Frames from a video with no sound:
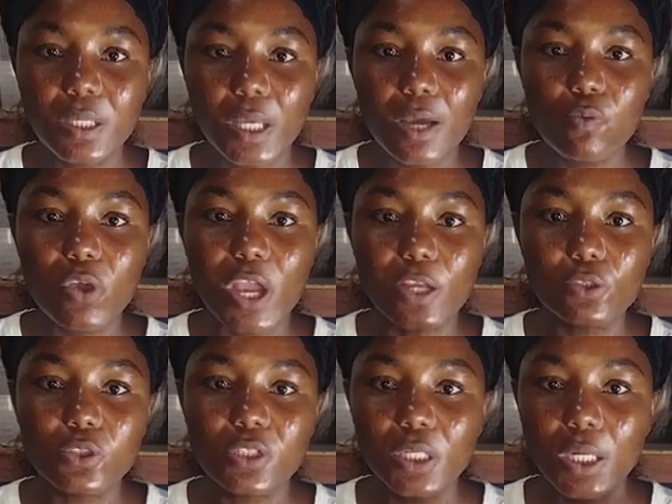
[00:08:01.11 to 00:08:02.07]
here we are
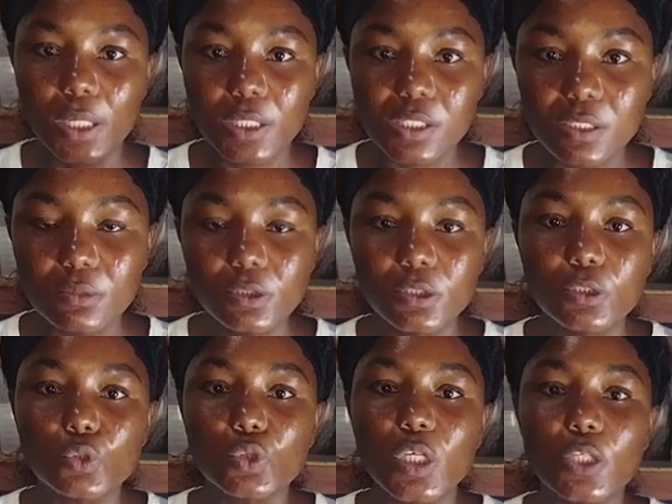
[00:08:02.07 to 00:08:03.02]
using glycerin.
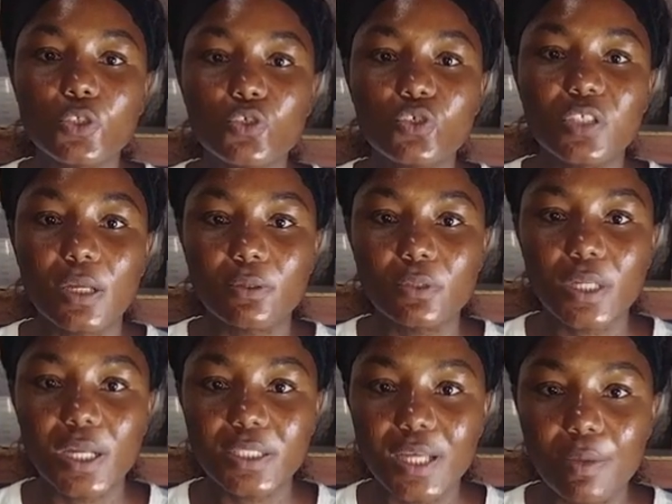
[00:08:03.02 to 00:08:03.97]
You can choose
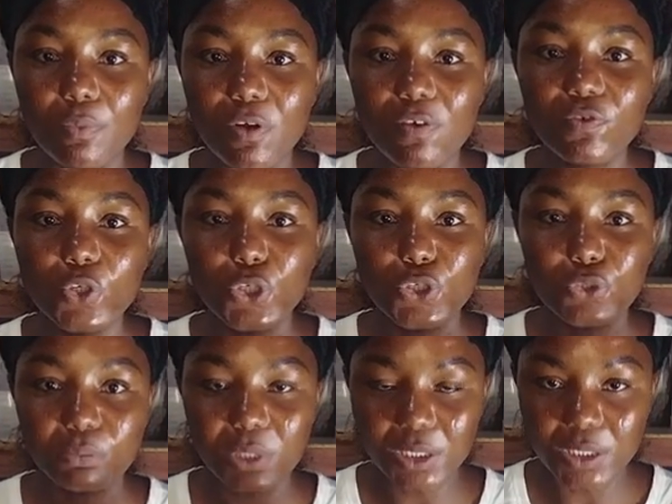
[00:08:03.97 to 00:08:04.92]
another type of
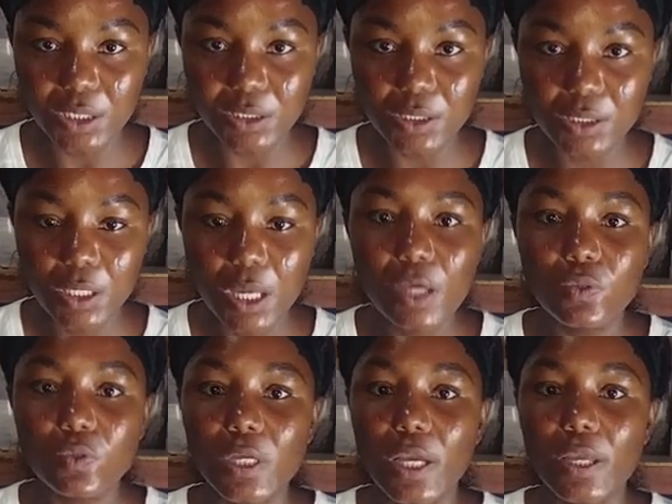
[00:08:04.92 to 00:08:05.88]
humectants.
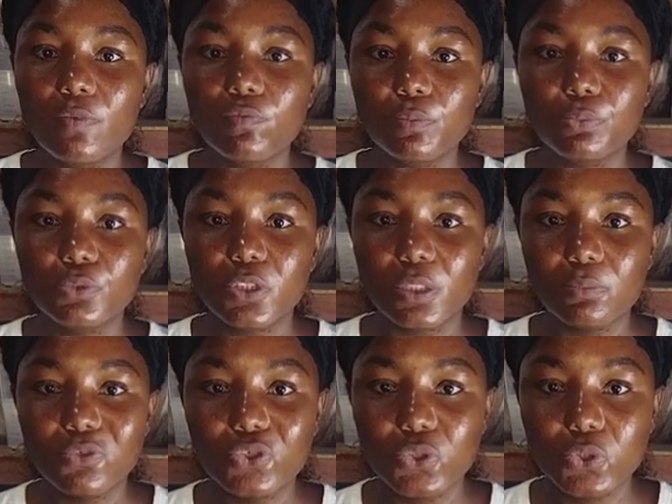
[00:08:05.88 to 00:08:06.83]
You can even put a
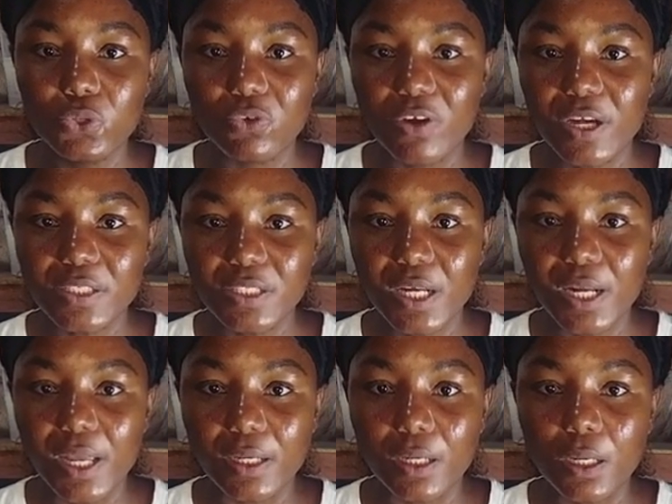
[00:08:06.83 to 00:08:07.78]
moisturizer
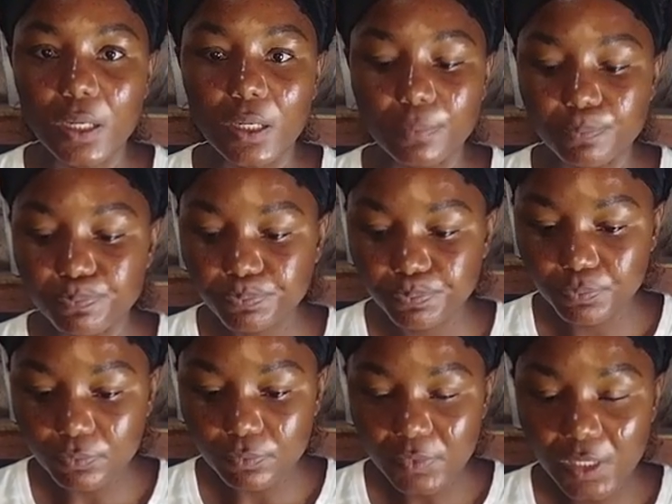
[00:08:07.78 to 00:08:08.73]
like
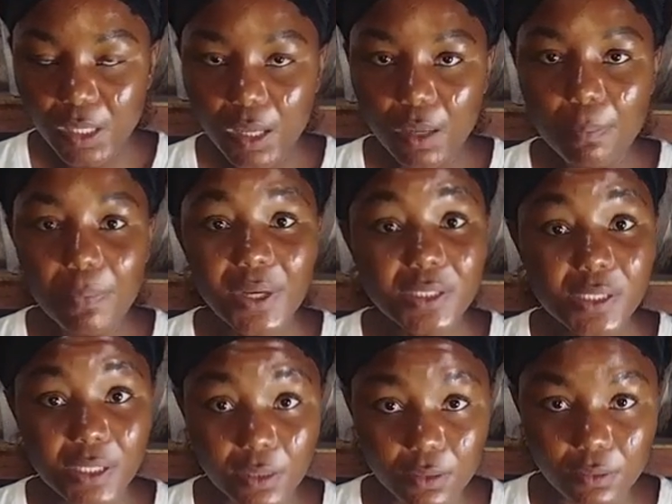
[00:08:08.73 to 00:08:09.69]

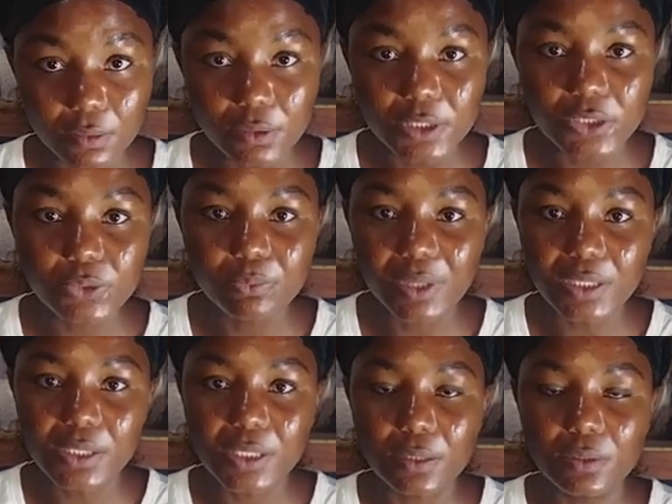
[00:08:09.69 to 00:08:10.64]
panthenol,
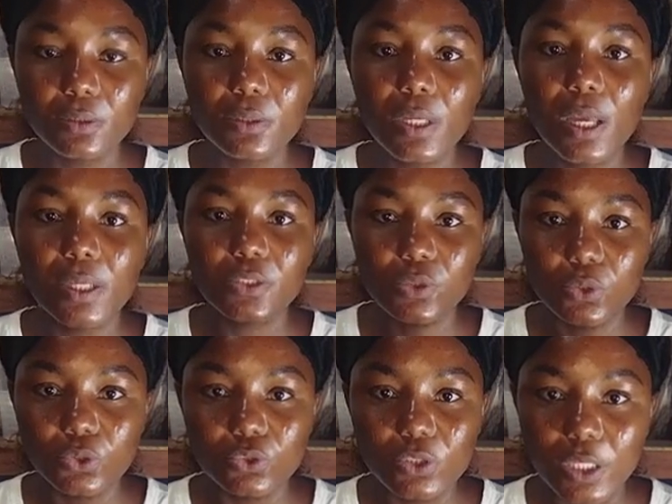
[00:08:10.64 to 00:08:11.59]
D-panthenol. So
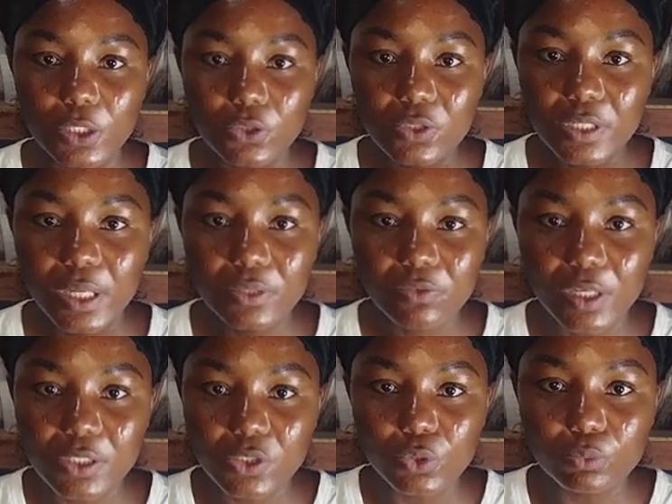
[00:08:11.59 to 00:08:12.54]
you can use that one
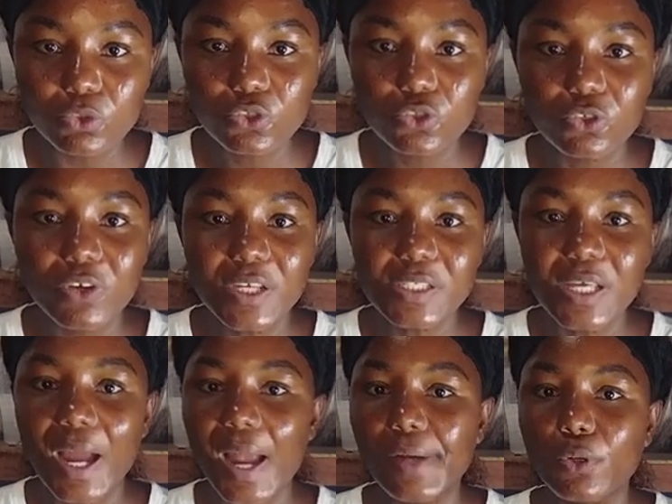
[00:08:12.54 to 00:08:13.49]
as your moisturizer,
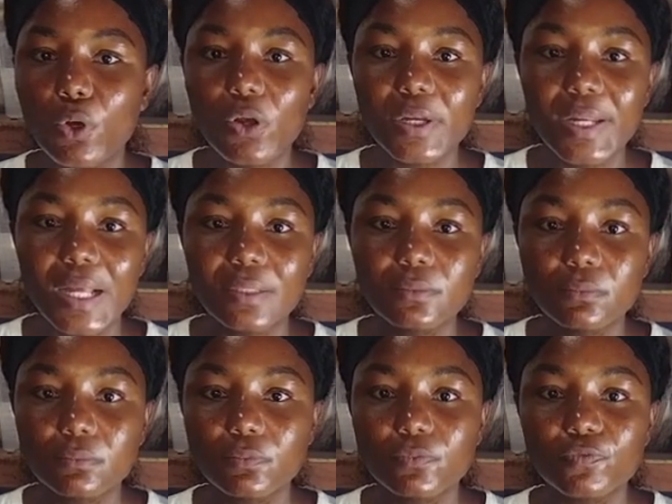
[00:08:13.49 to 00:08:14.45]
and other
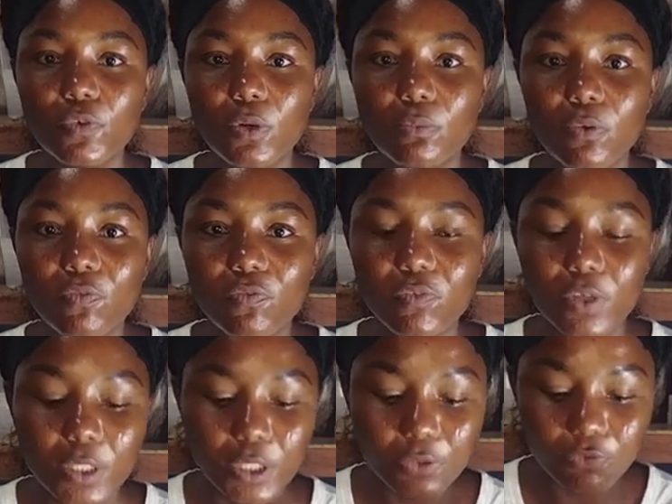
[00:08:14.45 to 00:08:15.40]
form of
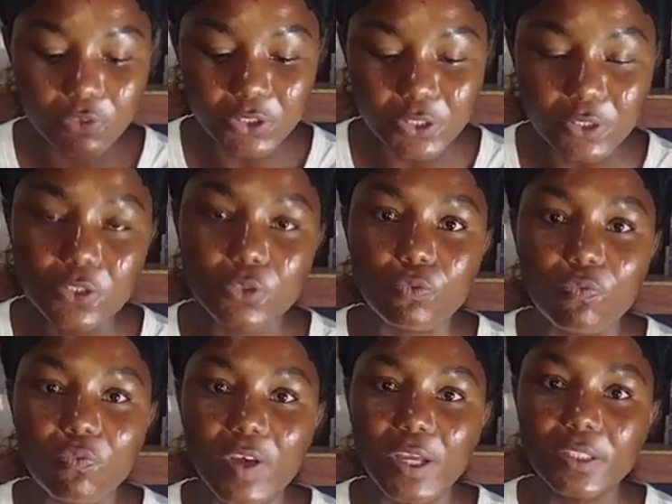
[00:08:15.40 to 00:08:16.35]
ingredients you
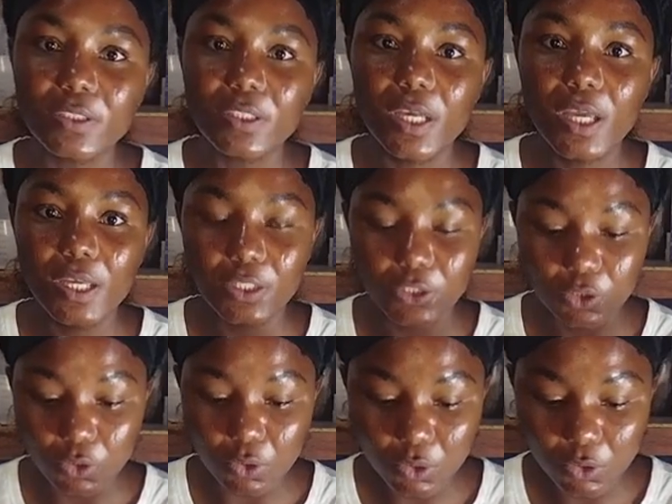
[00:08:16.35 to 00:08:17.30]
find in
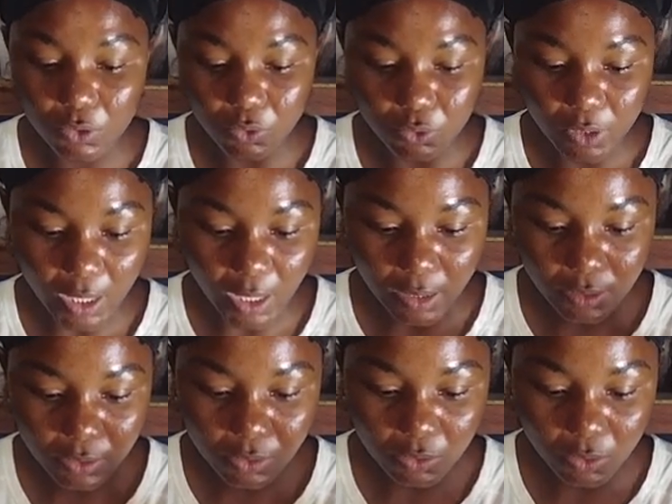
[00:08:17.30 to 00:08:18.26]
your local
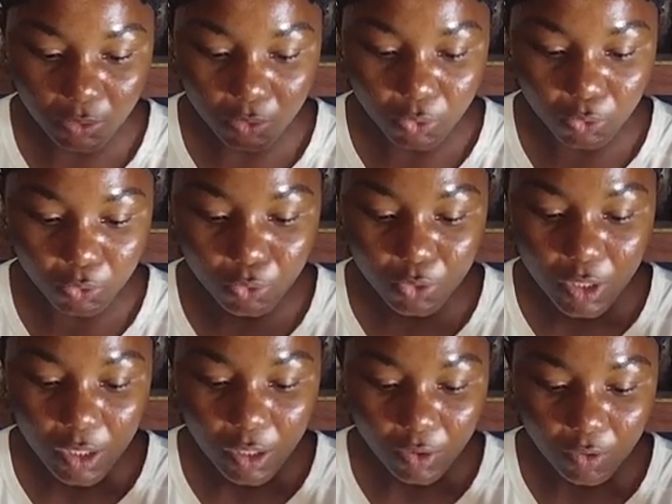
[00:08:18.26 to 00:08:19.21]
store or
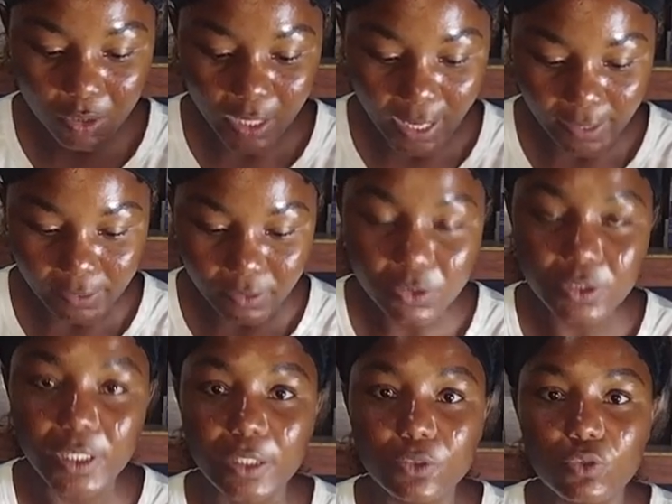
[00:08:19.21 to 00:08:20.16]
online
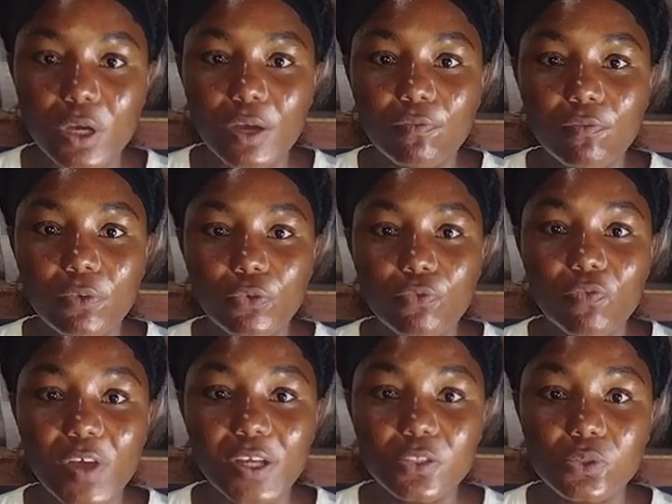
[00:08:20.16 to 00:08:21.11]
that you
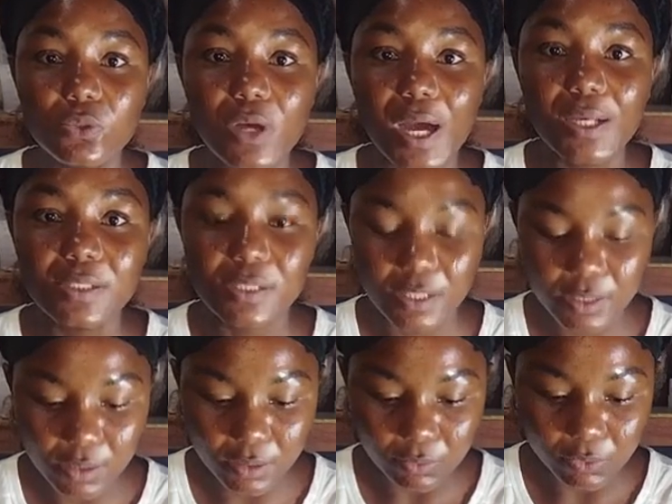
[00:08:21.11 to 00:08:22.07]
find so
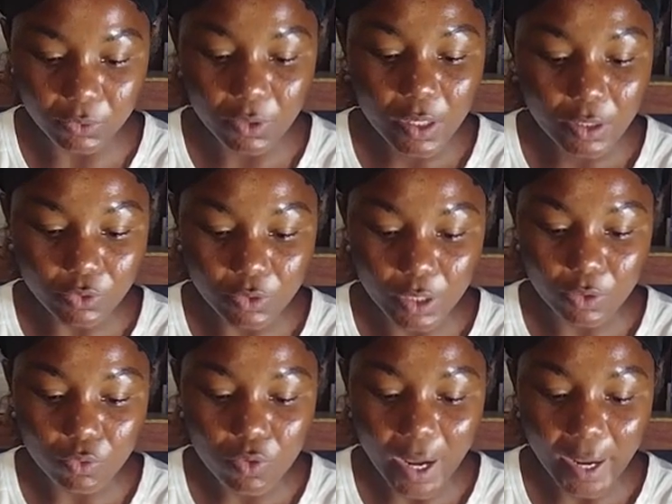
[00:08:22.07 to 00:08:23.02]
accessible. You
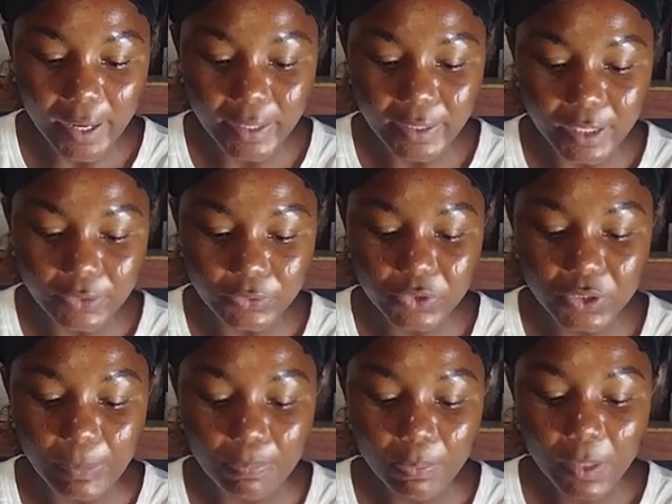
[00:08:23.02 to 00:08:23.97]
can go ahead and use
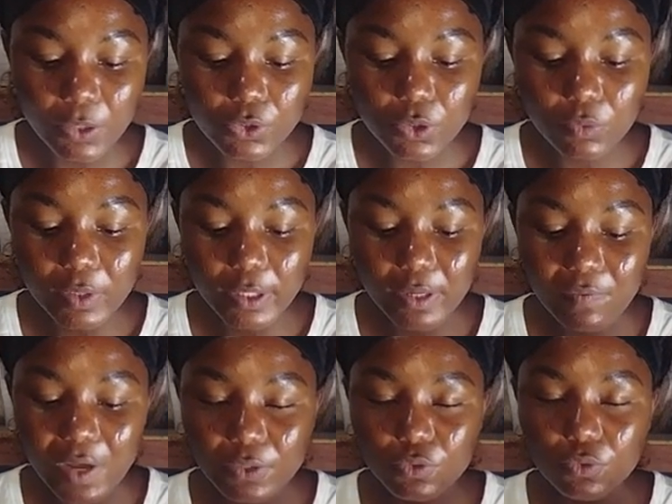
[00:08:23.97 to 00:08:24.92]
them. So whenever,
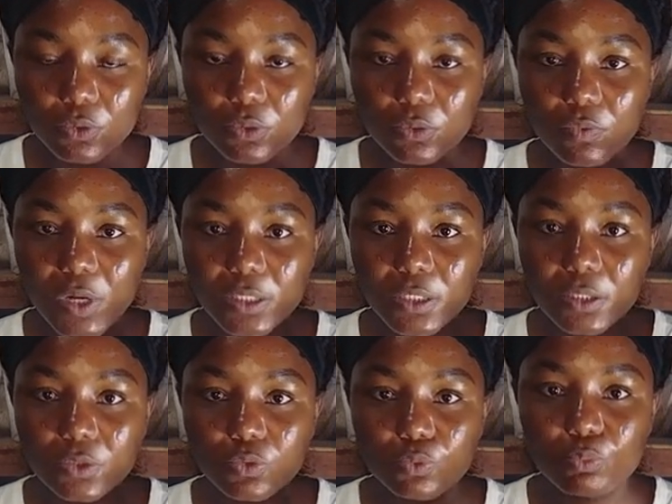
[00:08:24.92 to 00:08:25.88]
one thing
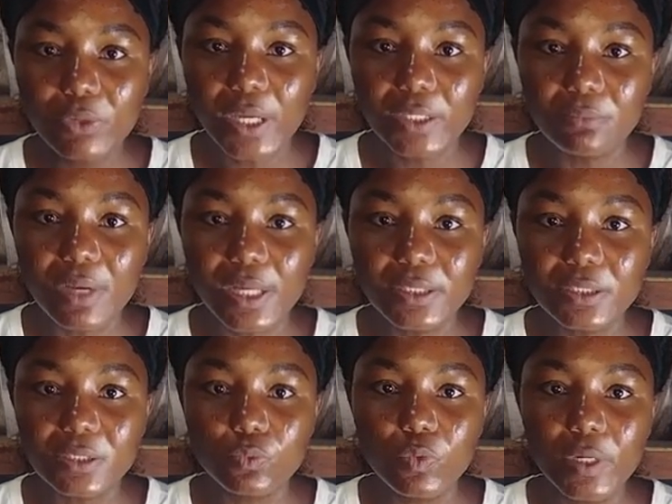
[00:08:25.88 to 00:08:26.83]
you bear in mind
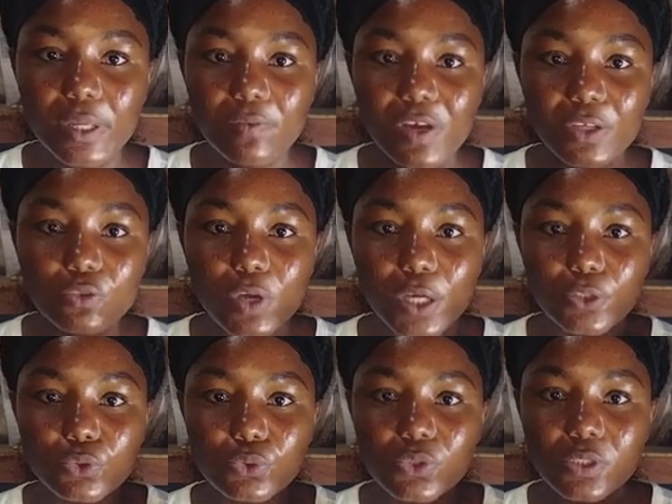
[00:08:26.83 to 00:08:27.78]
is whenever you are
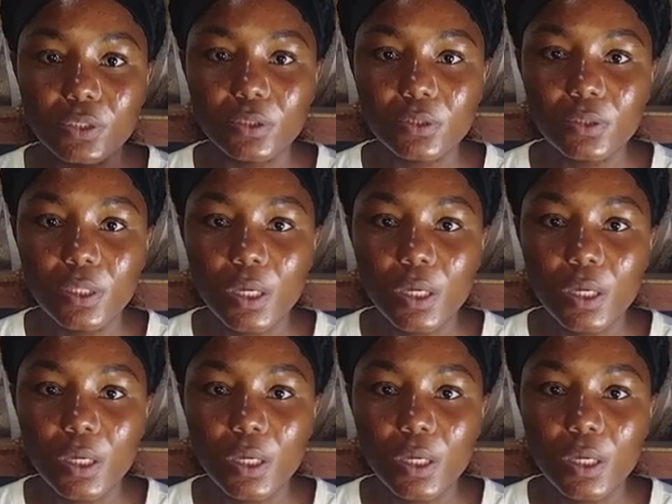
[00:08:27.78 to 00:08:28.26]
using